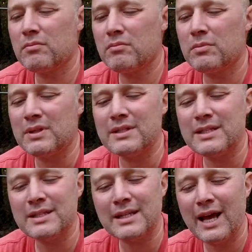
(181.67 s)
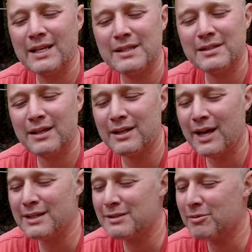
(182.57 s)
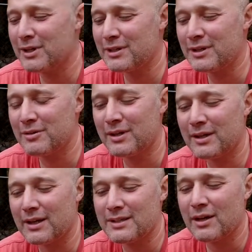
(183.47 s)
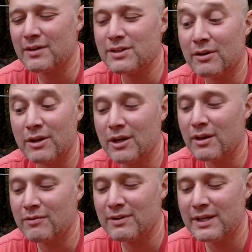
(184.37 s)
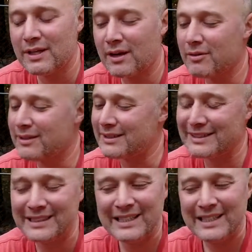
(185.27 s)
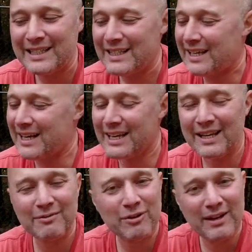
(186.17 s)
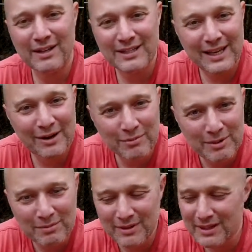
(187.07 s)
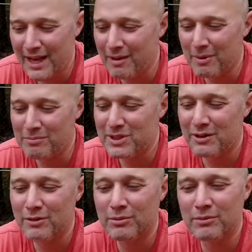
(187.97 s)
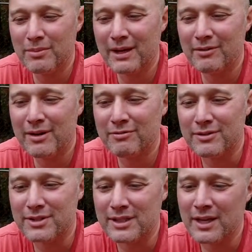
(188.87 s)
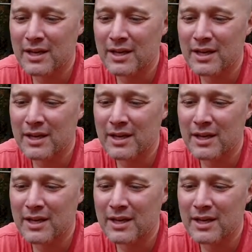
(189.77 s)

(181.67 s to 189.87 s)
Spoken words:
this is a nice way to do it. I saw this on another video, and I can't give credit because I can't remember the name. I'm terrible about referencing.